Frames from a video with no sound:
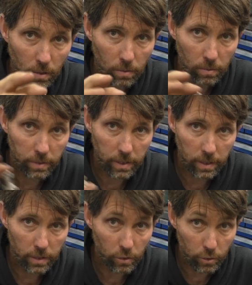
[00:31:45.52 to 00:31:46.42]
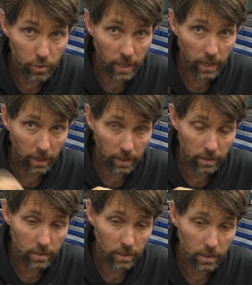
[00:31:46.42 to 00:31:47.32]
hold the new drag
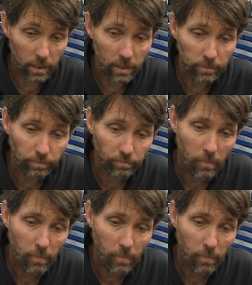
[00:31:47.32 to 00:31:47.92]
link to the tiller,